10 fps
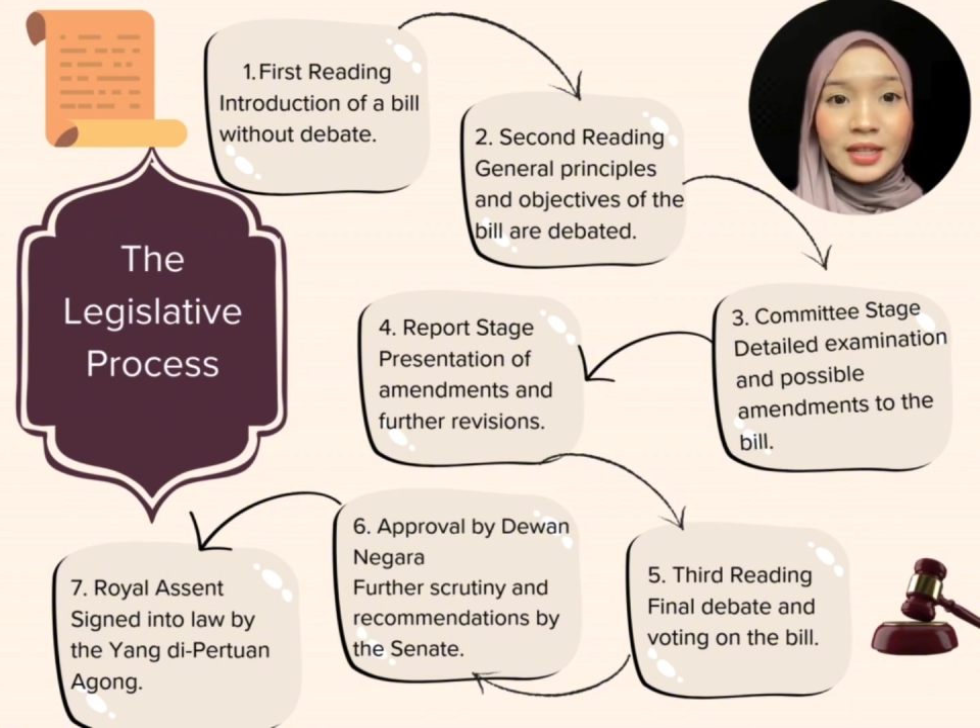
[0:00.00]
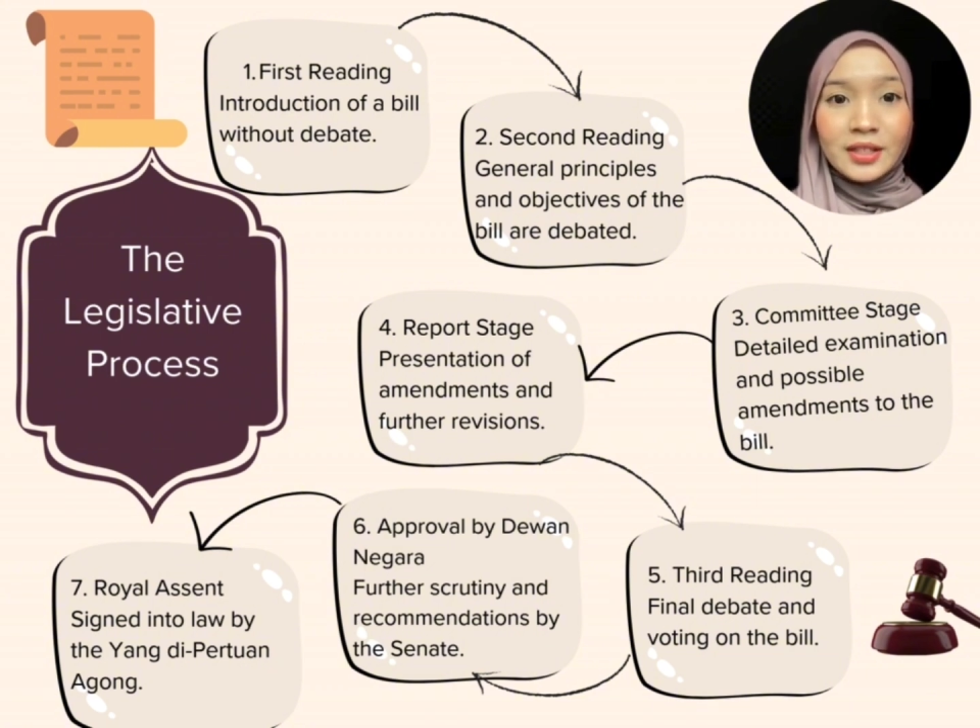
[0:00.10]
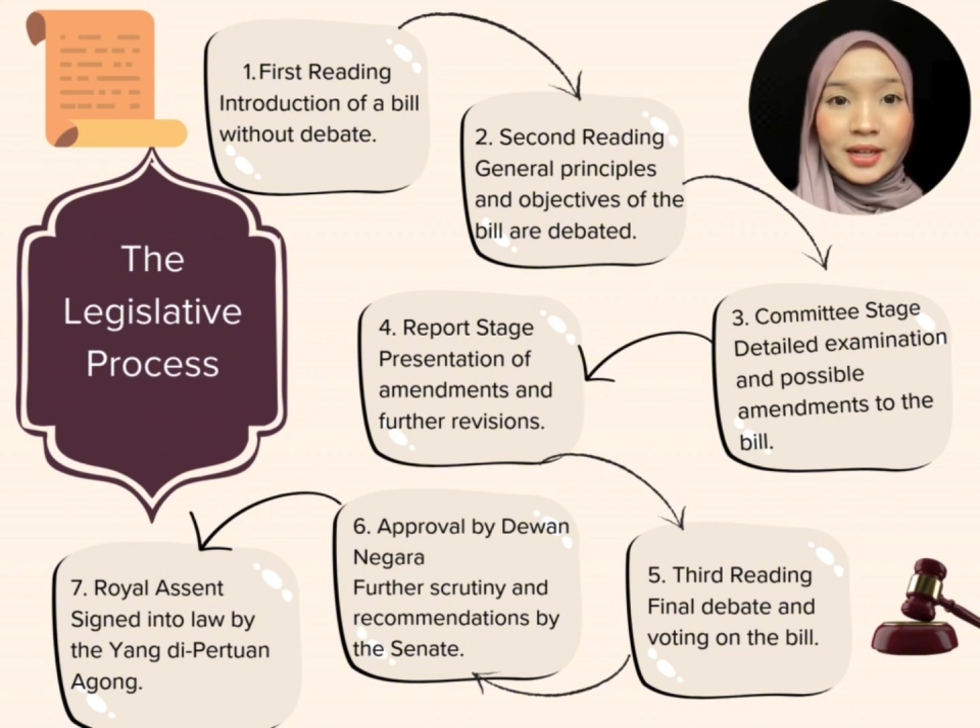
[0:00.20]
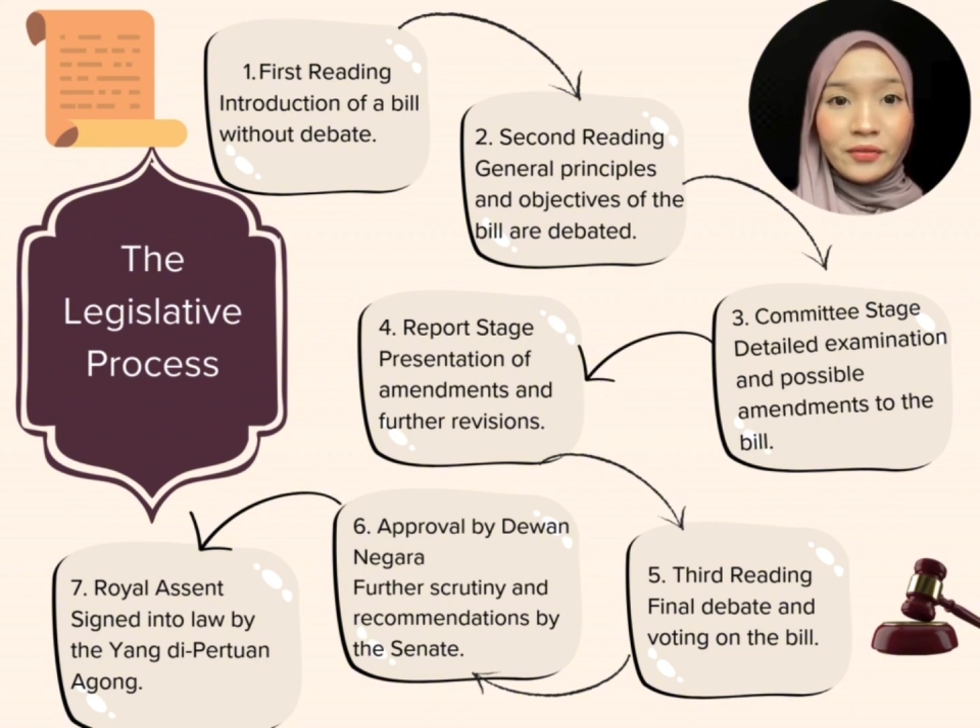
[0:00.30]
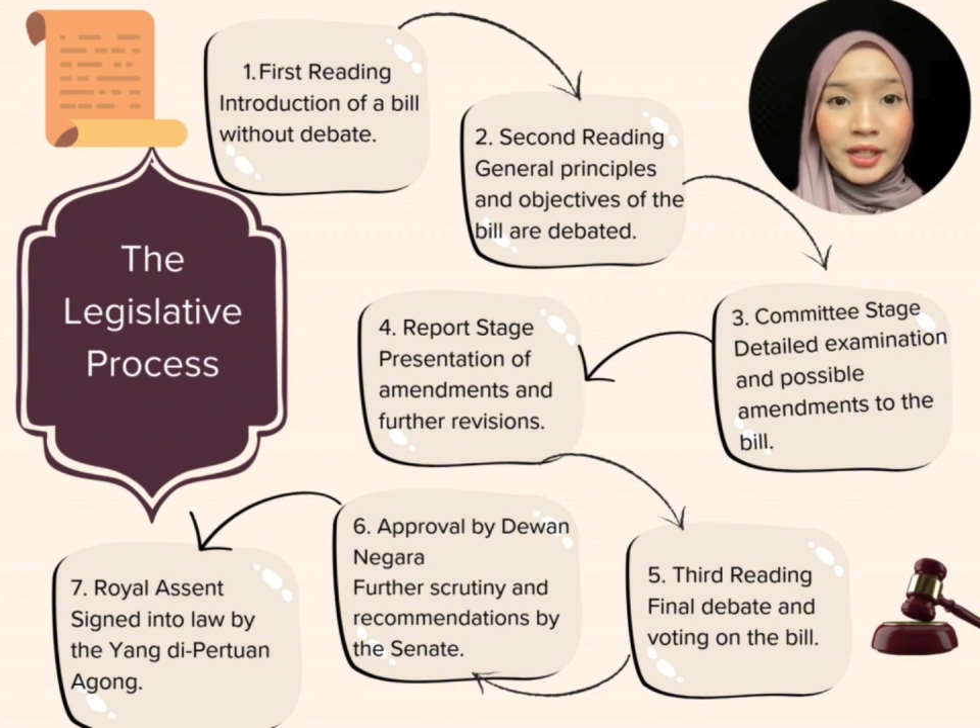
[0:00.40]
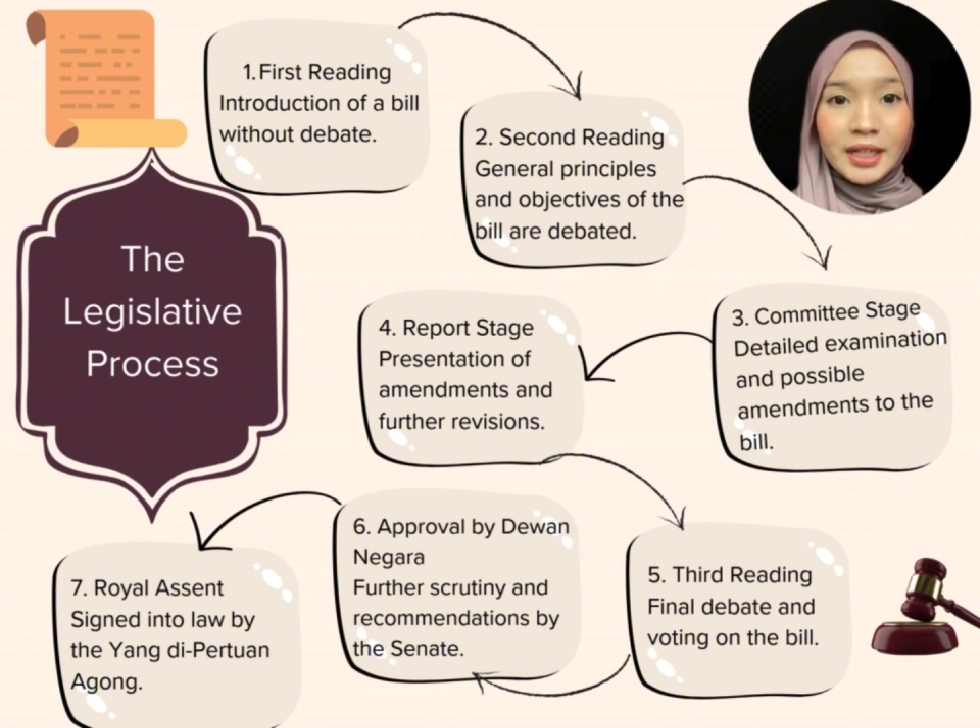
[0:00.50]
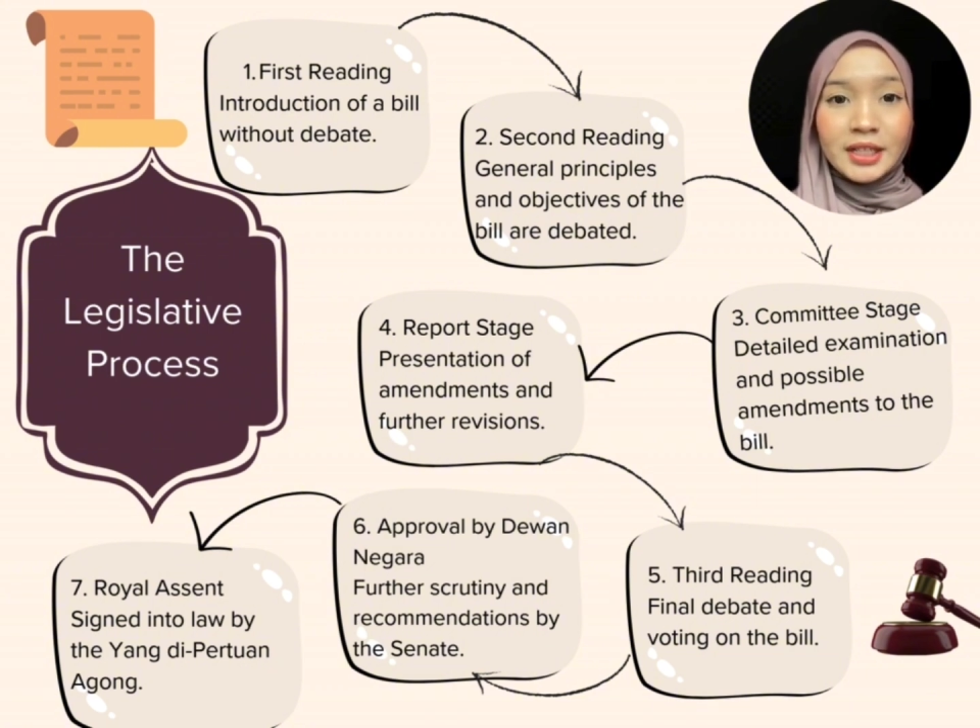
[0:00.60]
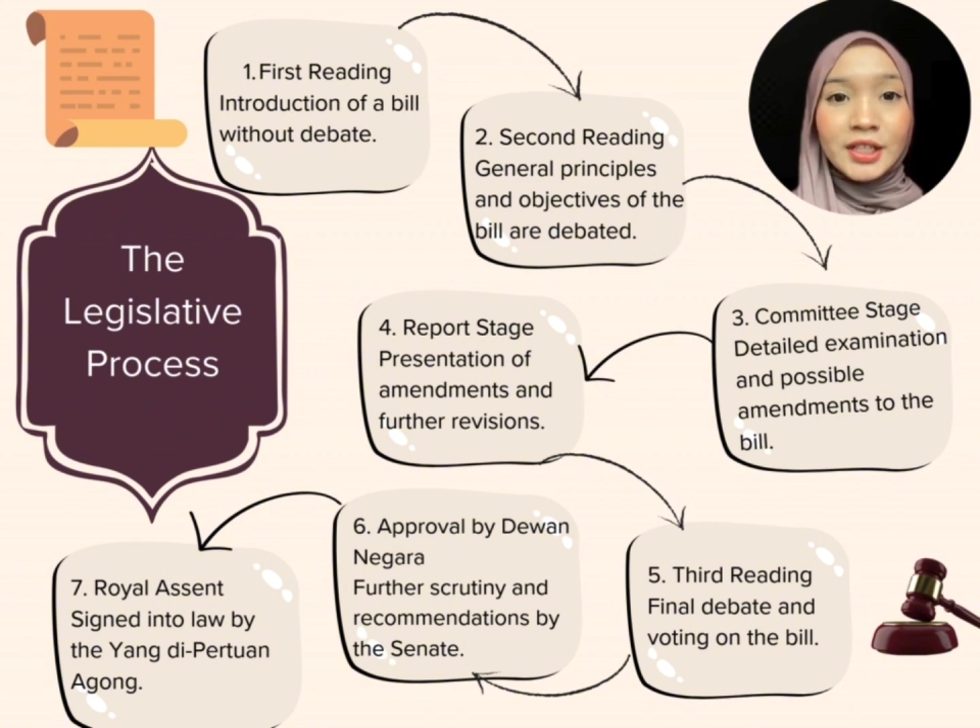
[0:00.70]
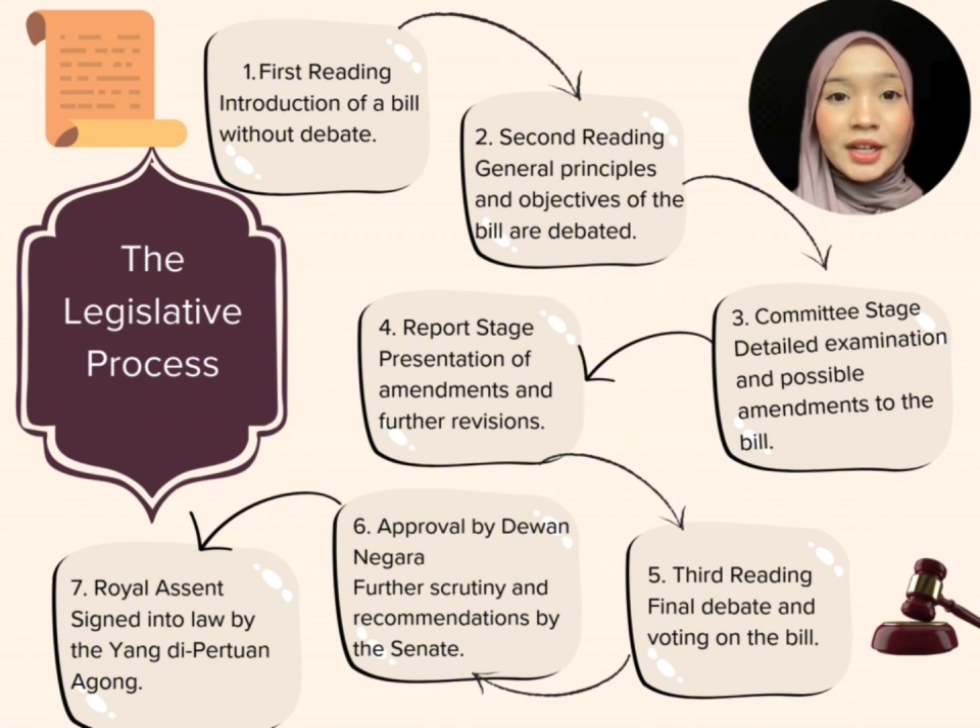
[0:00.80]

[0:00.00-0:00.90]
Second reading,